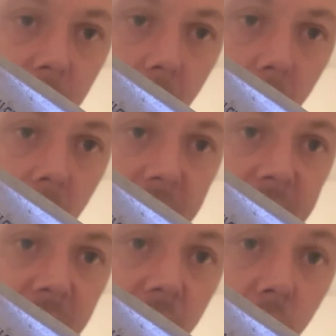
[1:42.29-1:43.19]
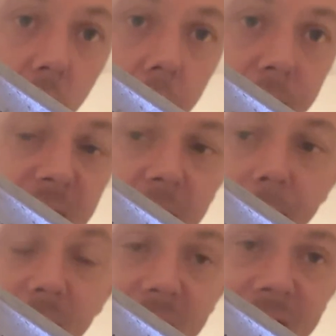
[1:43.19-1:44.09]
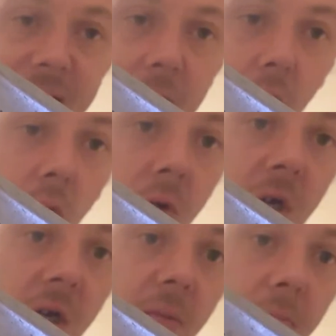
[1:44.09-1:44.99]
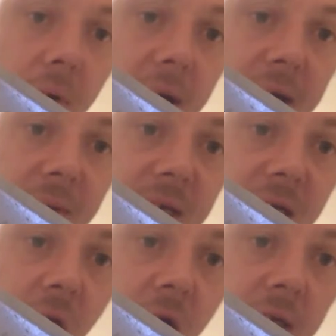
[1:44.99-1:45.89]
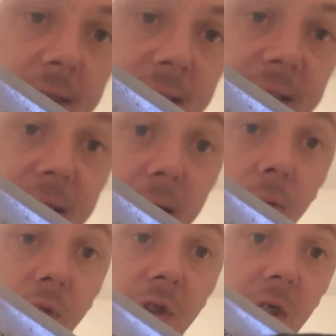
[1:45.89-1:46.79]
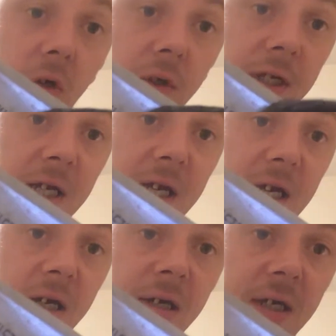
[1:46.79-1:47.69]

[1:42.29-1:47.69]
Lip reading: All right. You should be able to tell by the details on here.